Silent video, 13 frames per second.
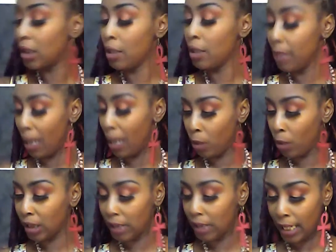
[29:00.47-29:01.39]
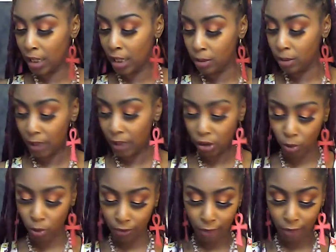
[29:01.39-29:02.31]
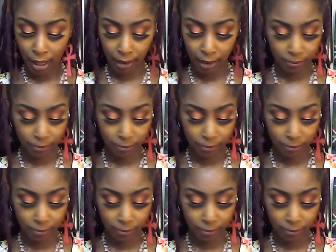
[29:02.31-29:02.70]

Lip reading: be, I want to say, it could be a twin flame.